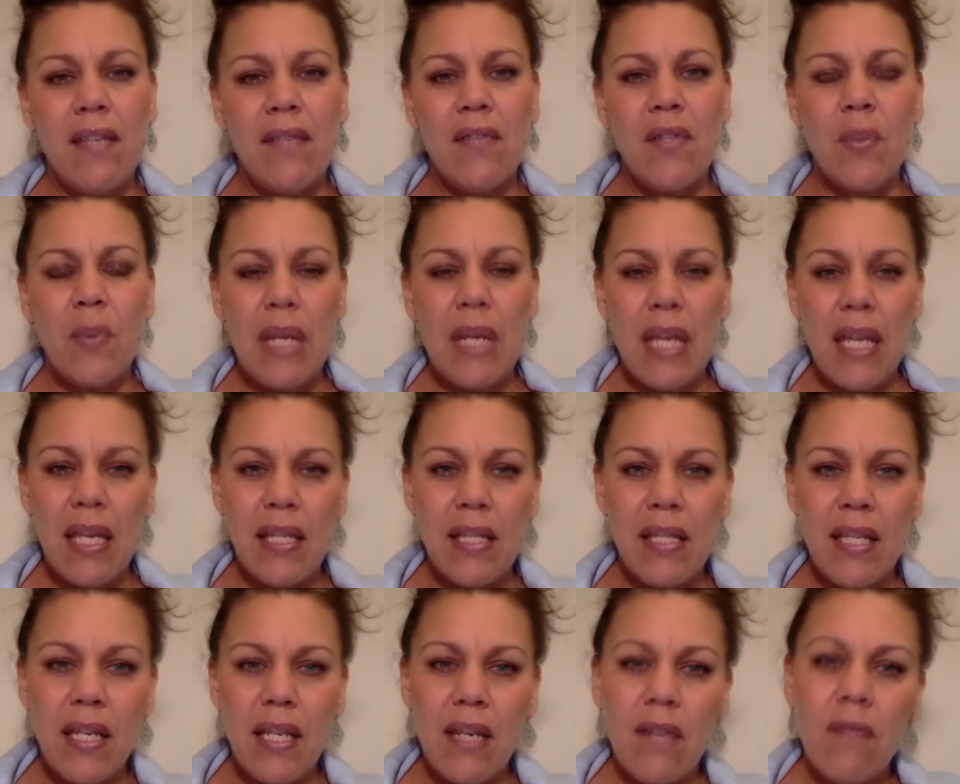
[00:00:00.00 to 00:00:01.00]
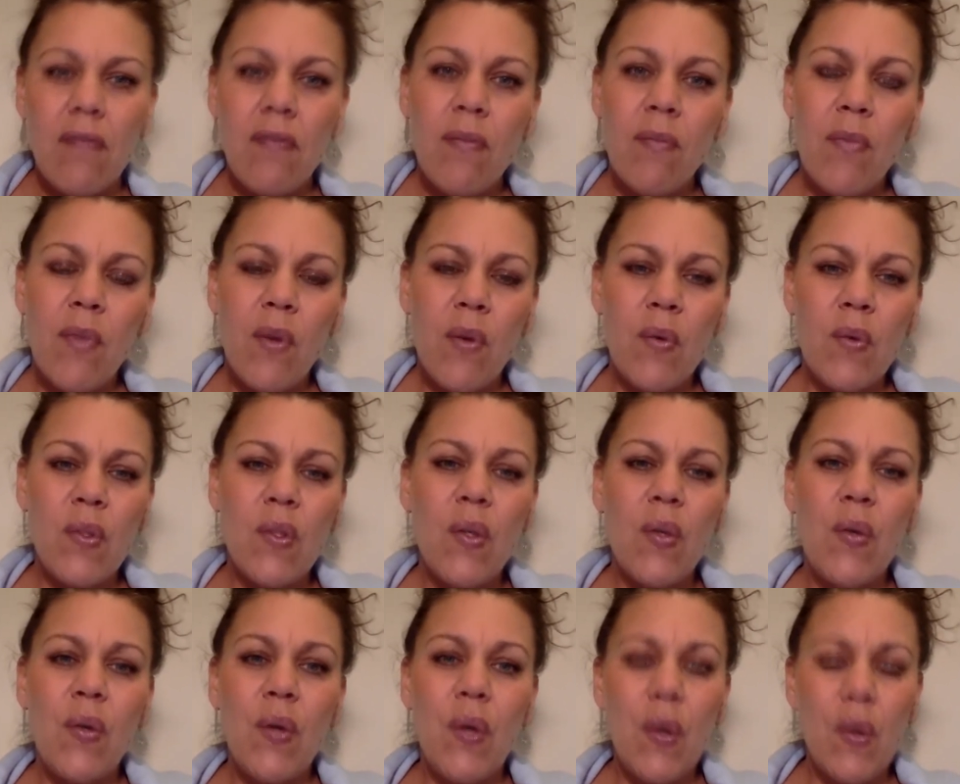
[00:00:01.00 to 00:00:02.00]
of 2018 from those who
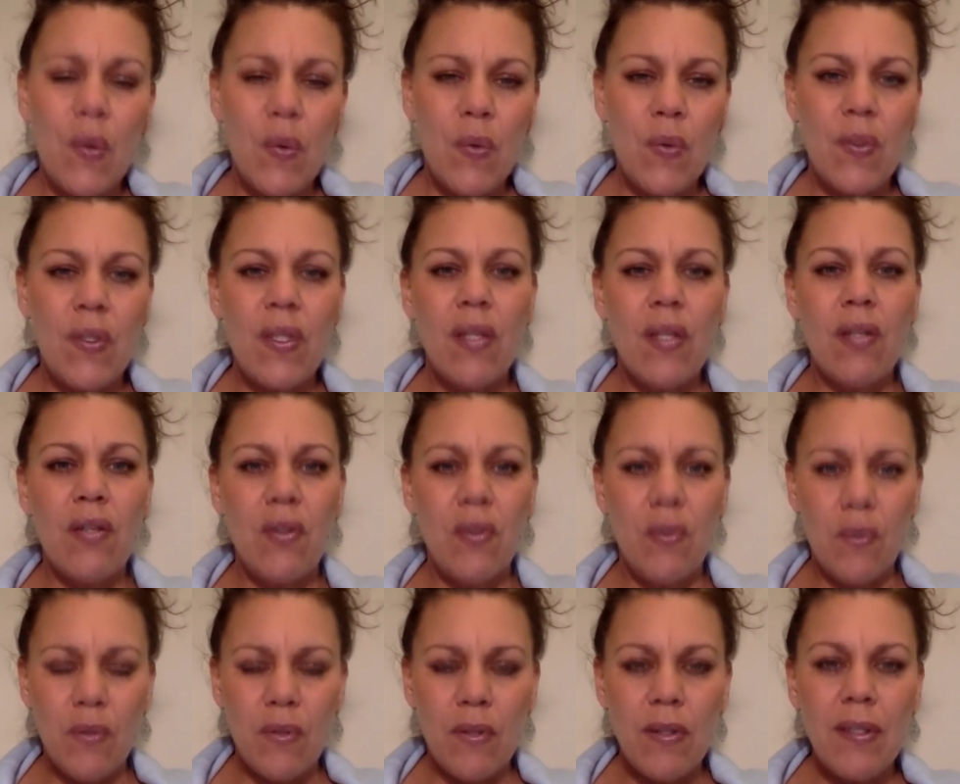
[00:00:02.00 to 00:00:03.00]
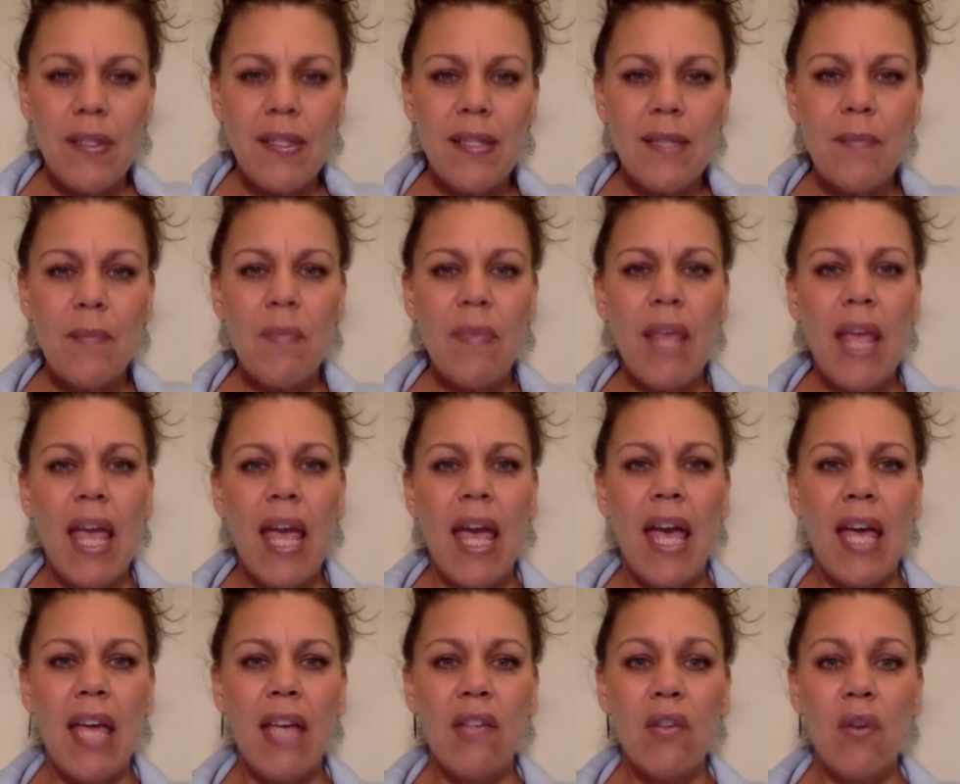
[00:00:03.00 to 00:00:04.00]
used the tools,
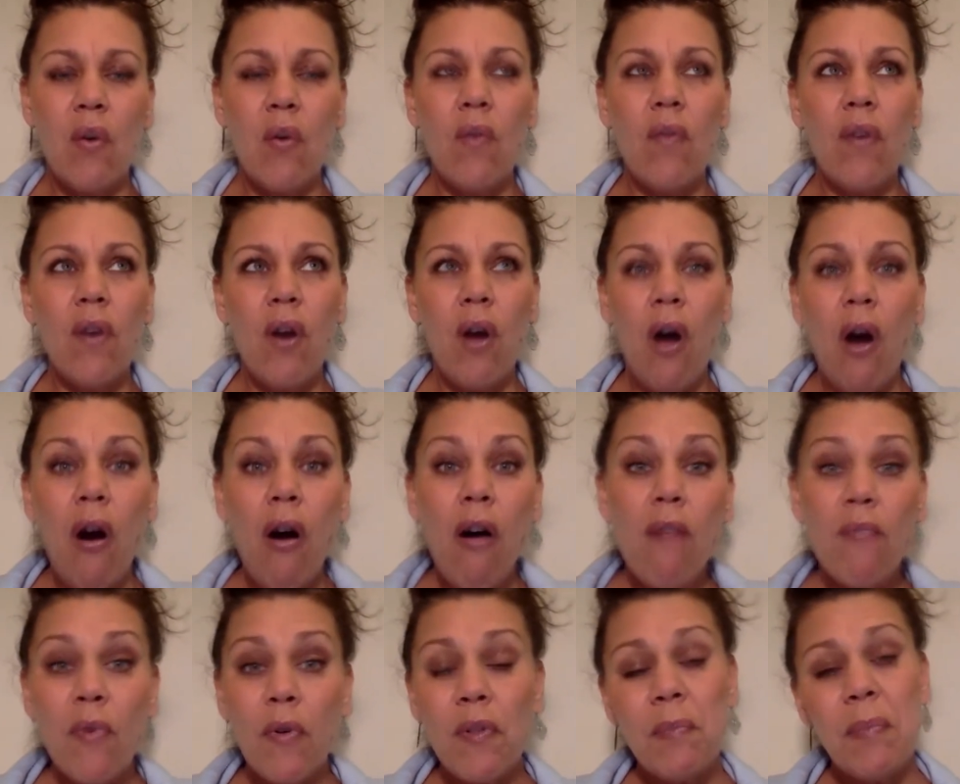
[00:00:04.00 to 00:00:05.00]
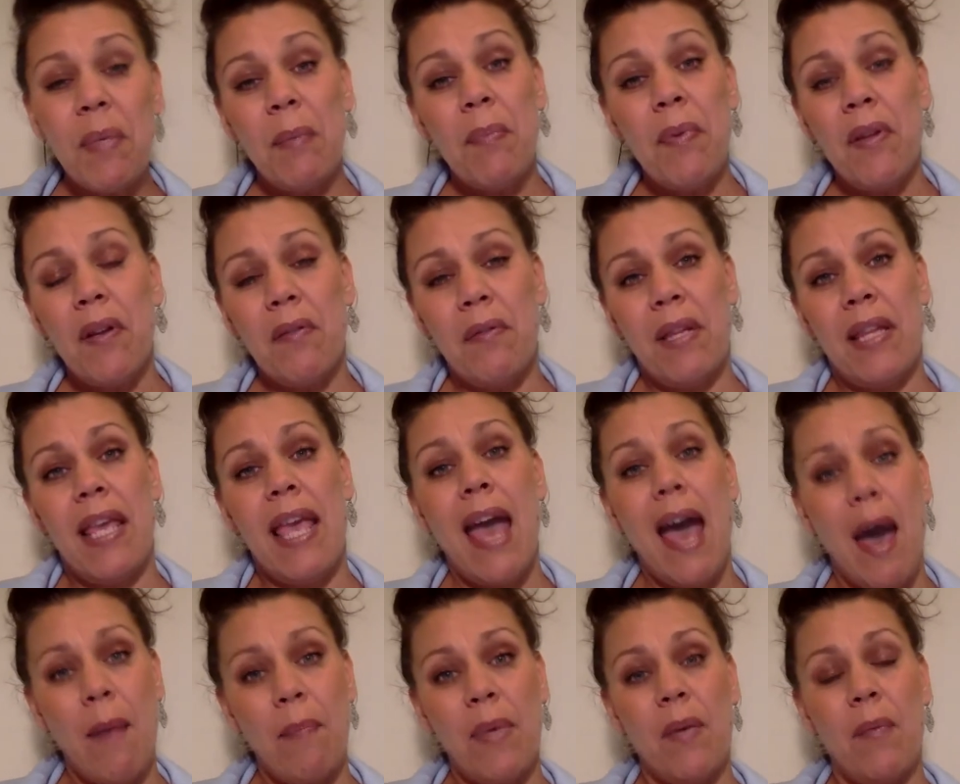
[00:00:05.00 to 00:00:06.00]
and overall, most people are really
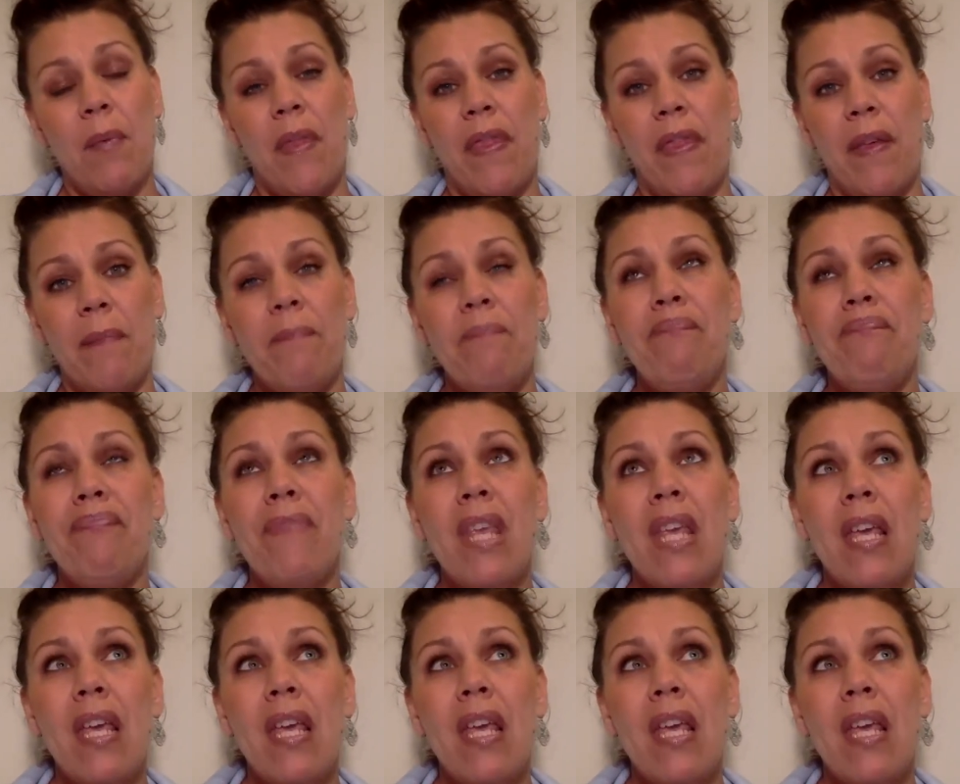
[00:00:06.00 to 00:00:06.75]
happy with them.